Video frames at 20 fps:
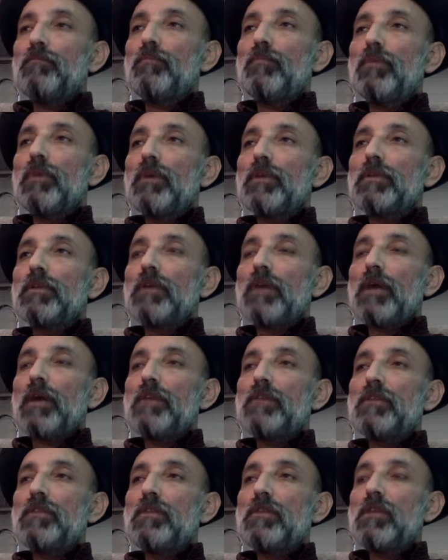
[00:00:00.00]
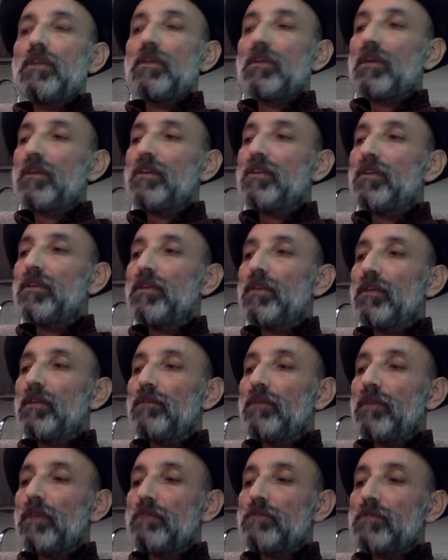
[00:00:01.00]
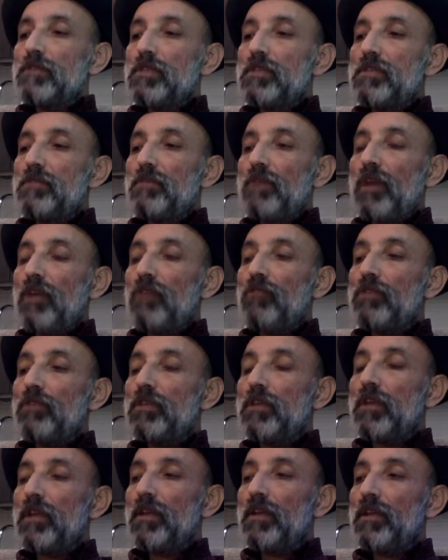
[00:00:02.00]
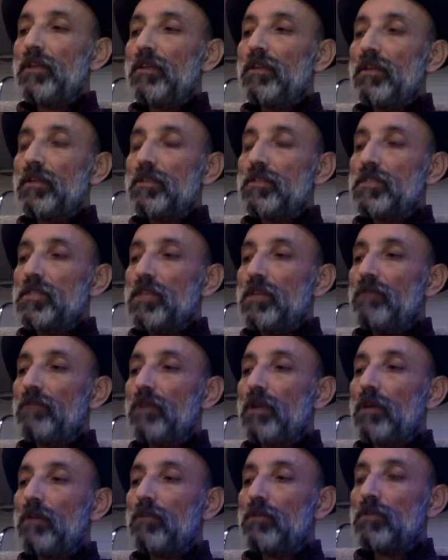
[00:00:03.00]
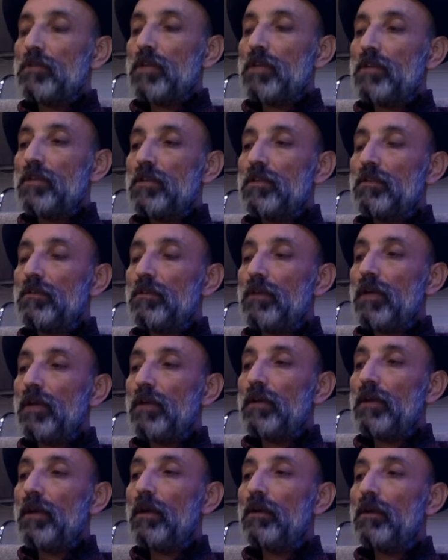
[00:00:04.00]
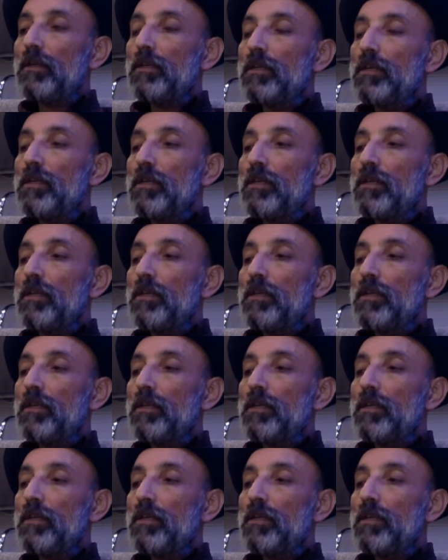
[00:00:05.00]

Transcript: But I think I didn't have enough sleep. I don't think I had like 7 hours. I think I hardly